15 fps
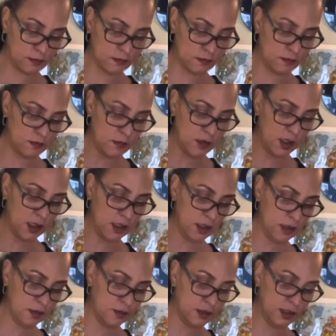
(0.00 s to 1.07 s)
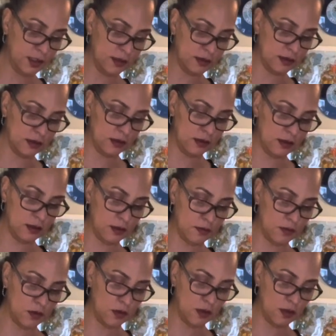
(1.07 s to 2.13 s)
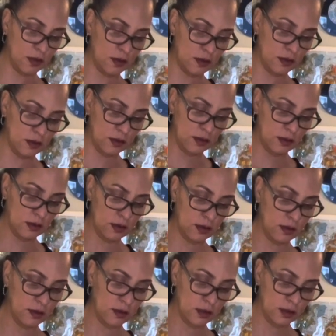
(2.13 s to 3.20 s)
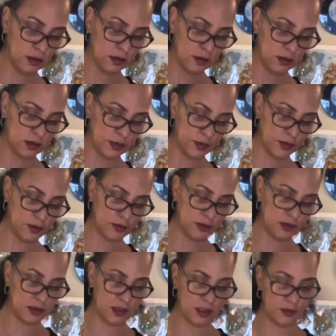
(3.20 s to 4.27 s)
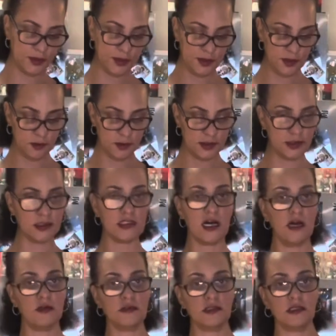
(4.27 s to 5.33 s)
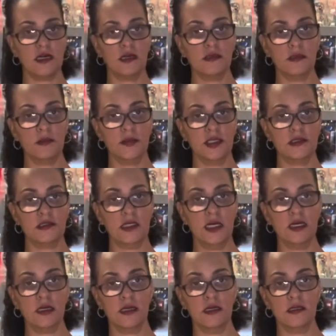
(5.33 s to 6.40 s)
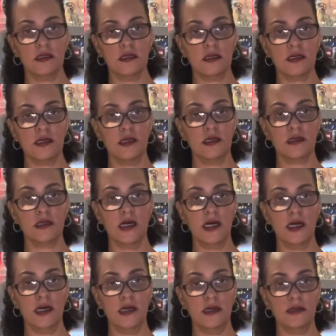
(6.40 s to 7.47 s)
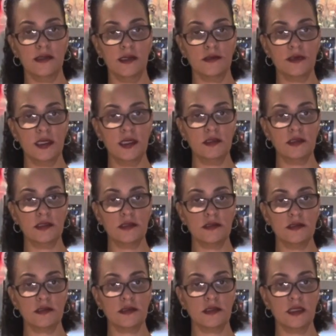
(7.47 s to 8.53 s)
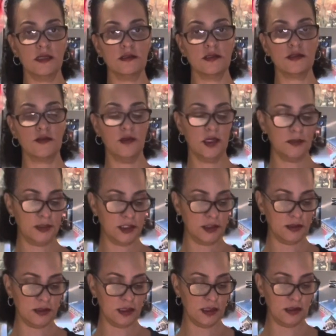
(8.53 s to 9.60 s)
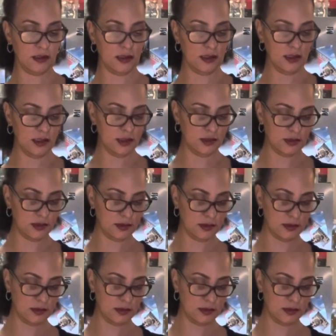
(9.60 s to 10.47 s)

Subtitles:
I'm gonna get them just a little more spruced up here with sauce on them, but take a look at that. Don't that just look so scrumptious and delicious?